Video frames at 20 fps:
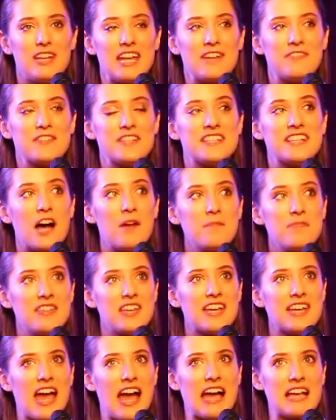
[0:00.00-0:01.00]
If
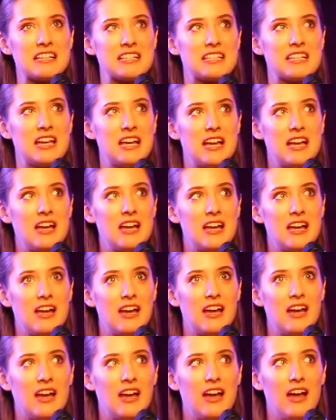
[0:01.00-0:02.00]
something as
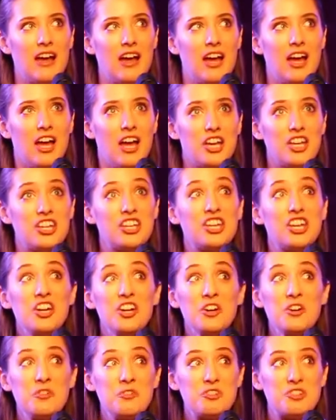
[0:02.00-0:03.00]

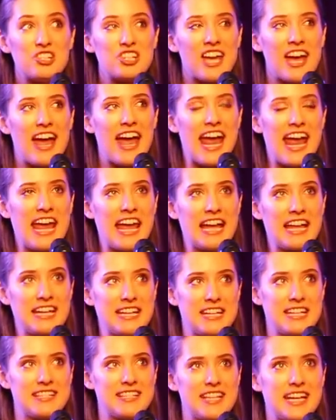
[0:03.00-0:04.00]
huge
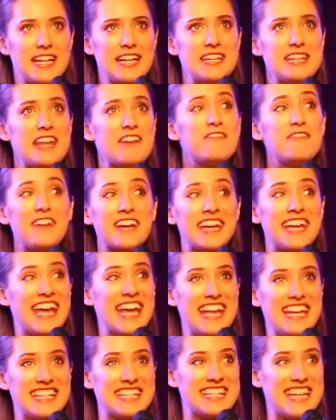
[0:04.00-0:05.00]
and
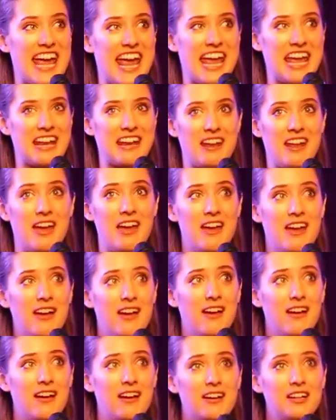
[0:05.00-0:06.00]
significant and
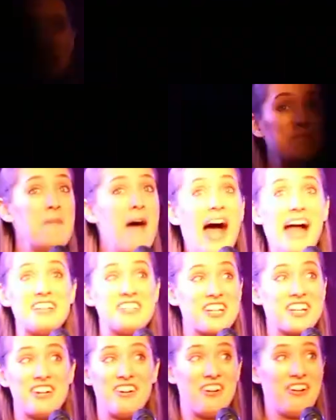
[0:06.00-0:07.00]

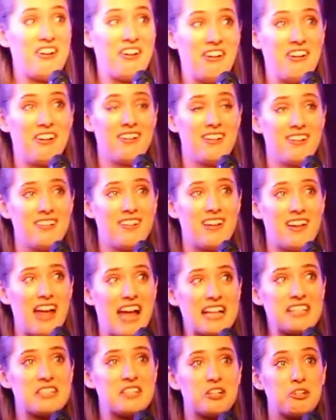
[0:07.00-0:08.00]
magical
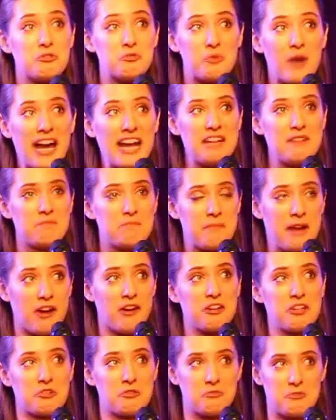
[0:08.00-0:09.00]
as the Great
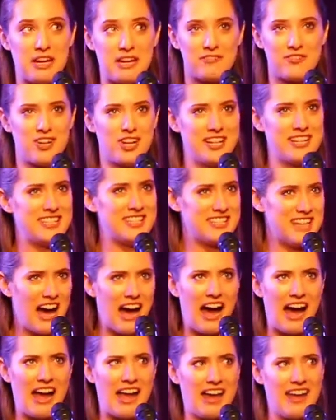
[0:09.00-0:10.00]
Barrier Reef could
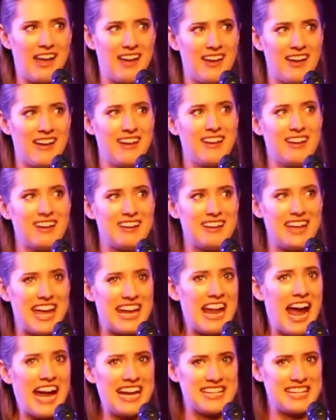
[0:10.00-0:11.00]
die,
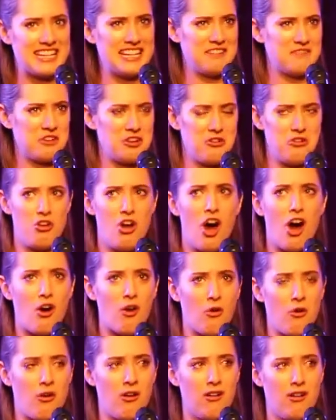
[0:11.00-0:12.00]
and I didn't even
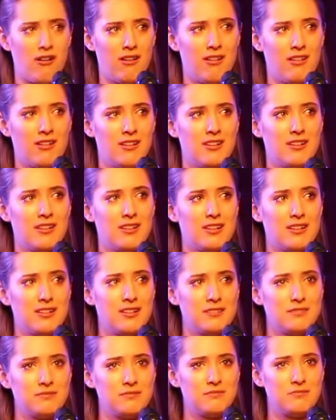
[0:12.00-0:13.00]
know,
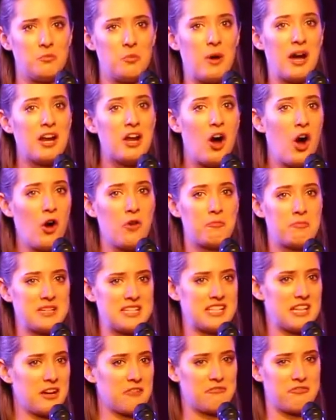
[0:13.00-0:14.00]
what hope
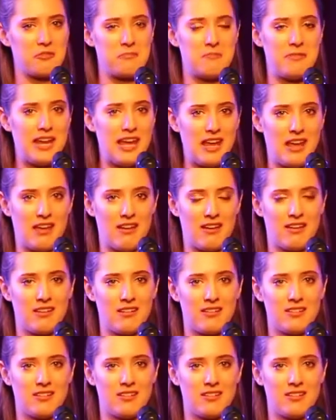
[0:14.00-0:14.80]
is there for me?